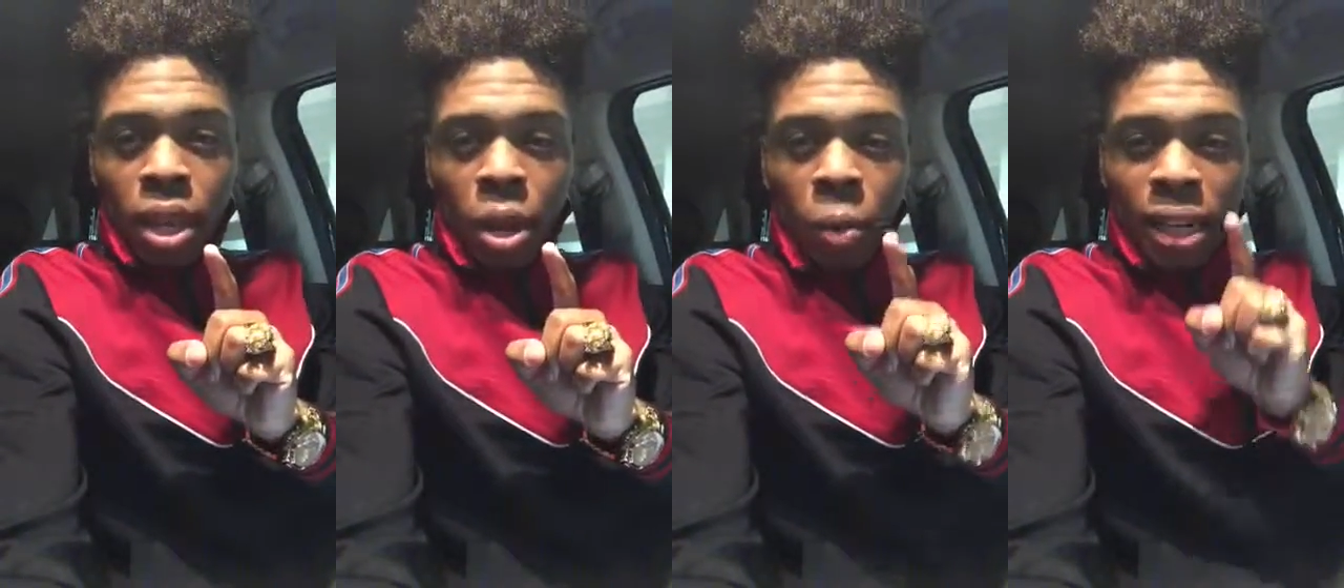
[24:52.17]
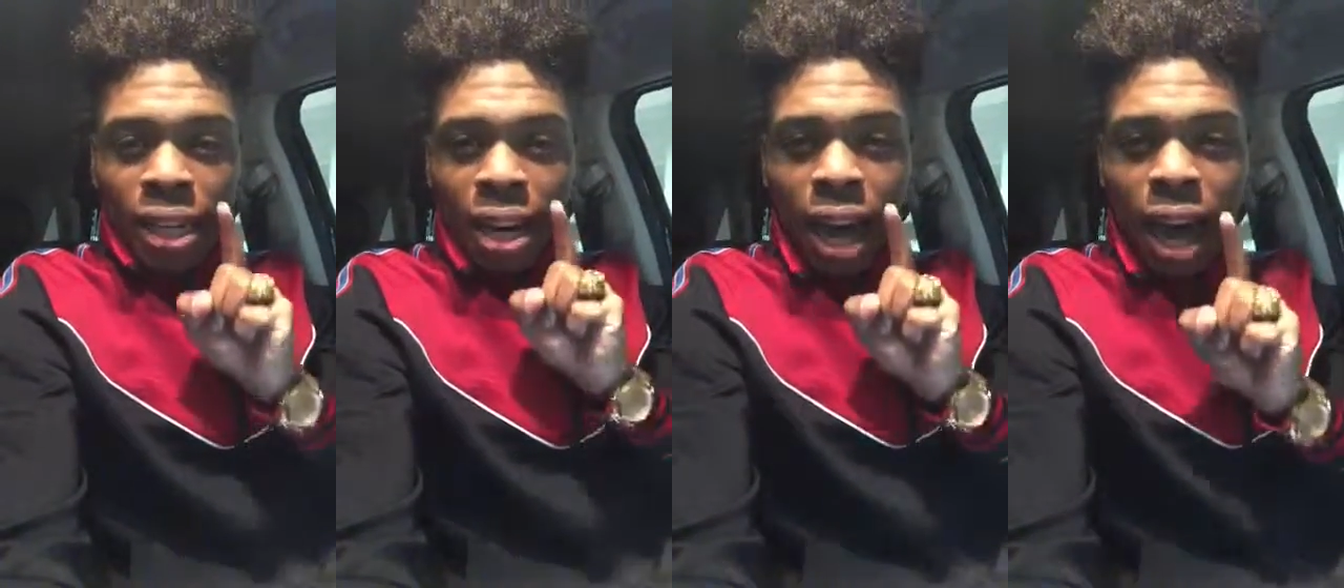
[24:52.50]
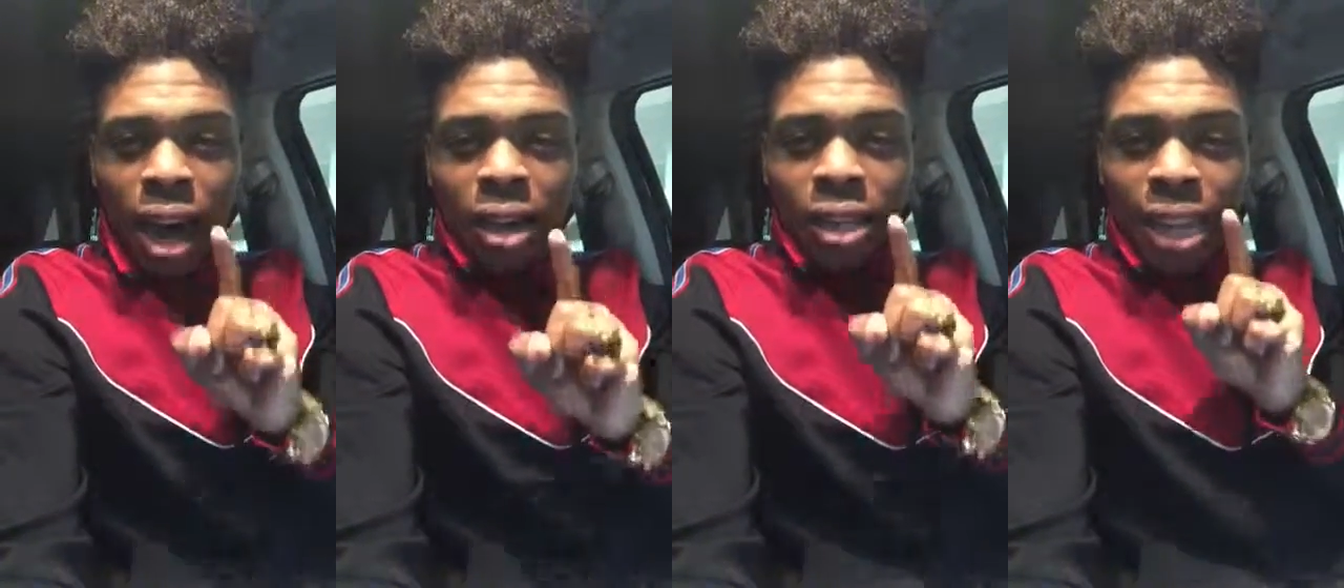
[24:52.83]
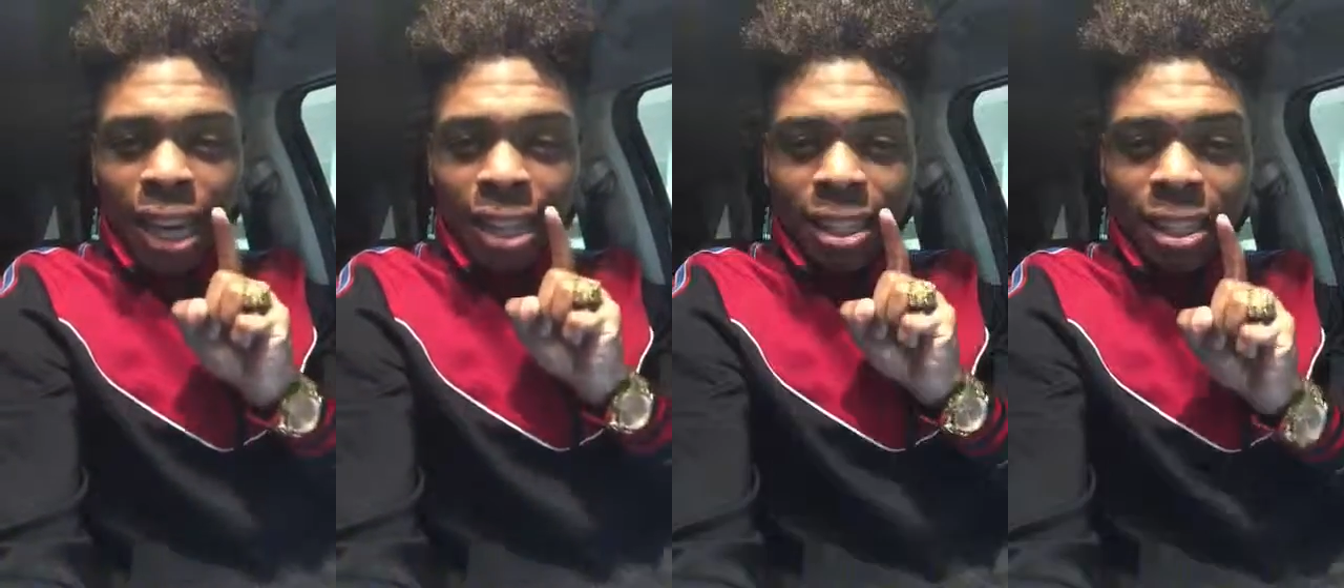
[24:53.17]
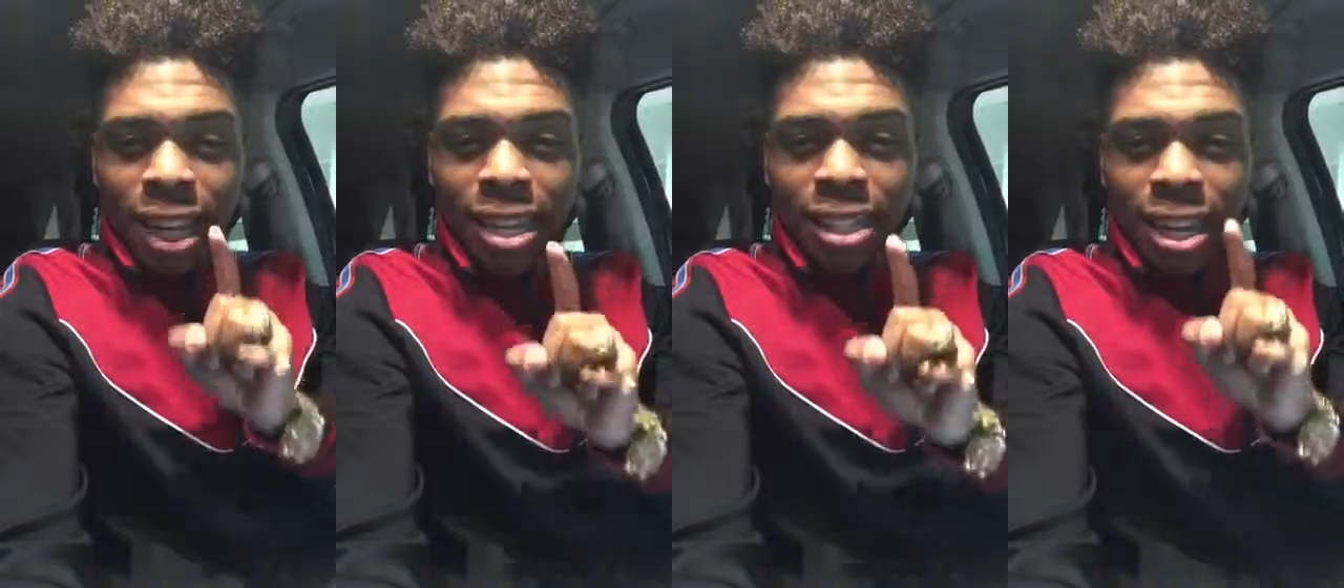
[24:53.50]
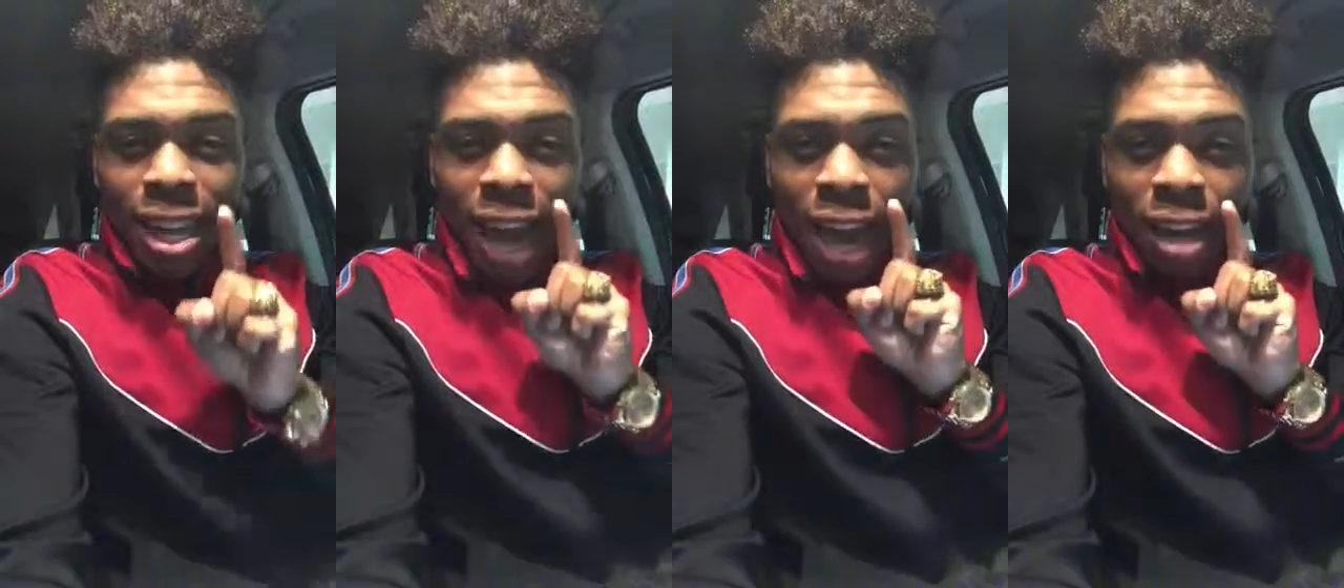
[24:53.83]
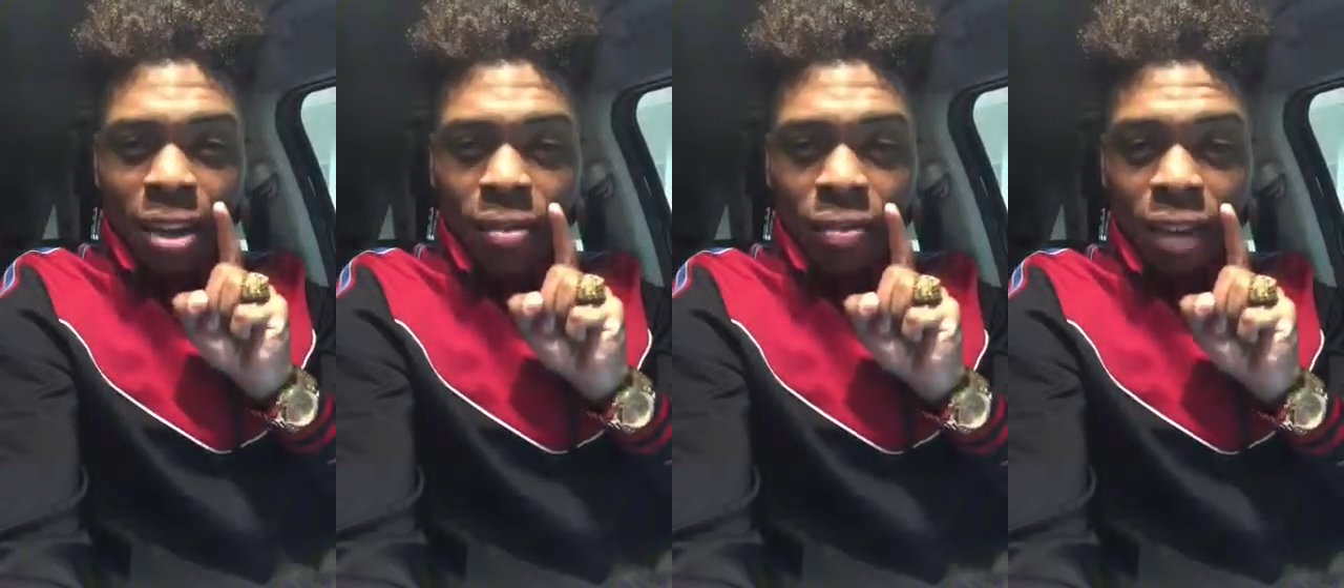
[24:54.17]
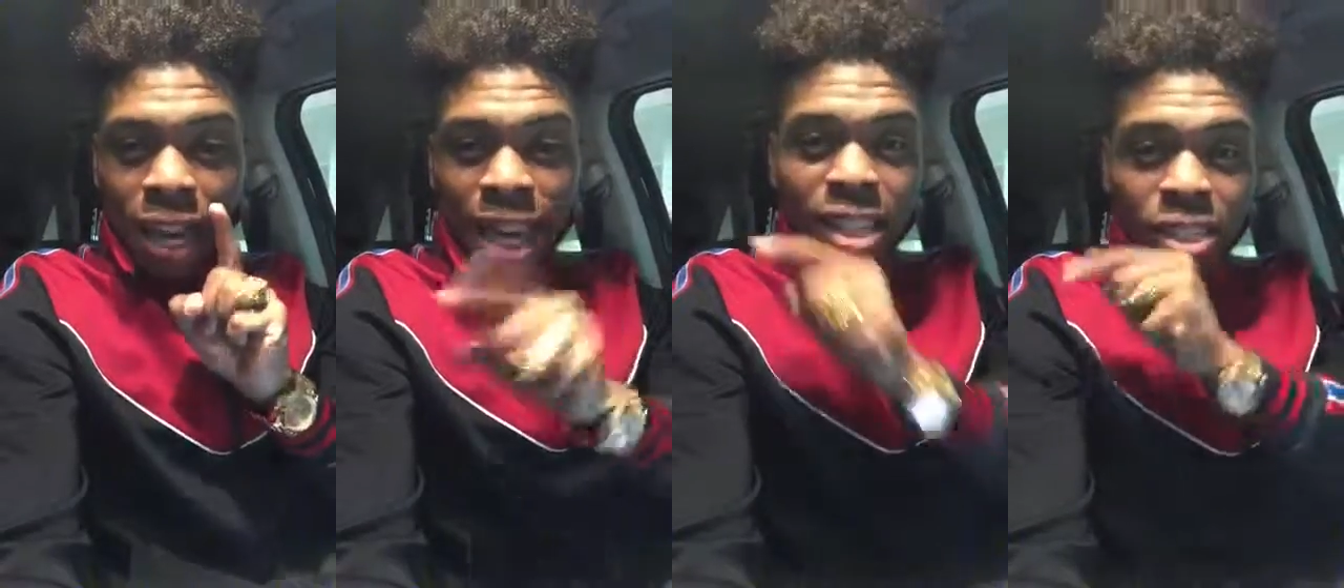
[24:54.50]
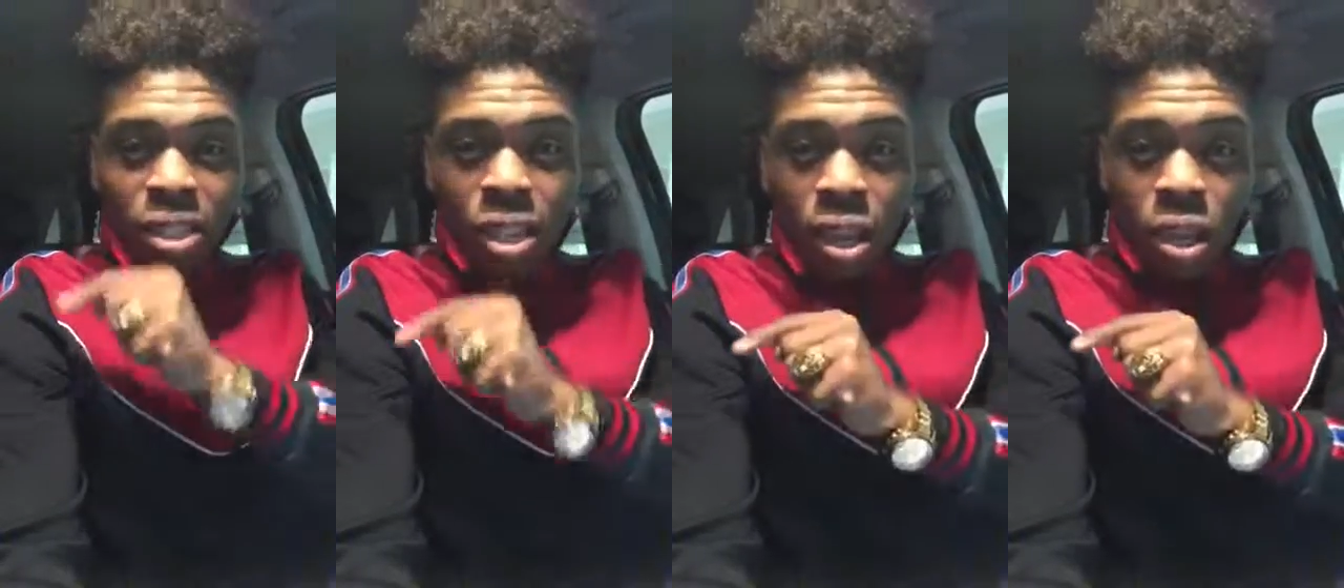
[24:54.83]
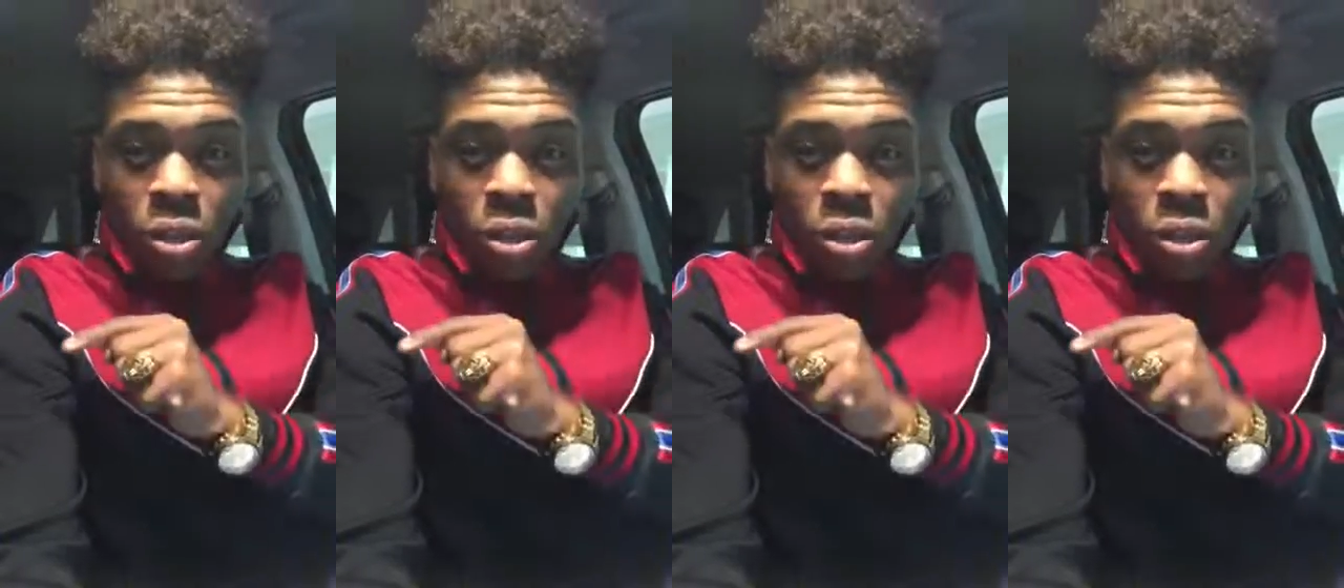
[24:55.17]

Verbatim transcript: When God kicked Satan out of his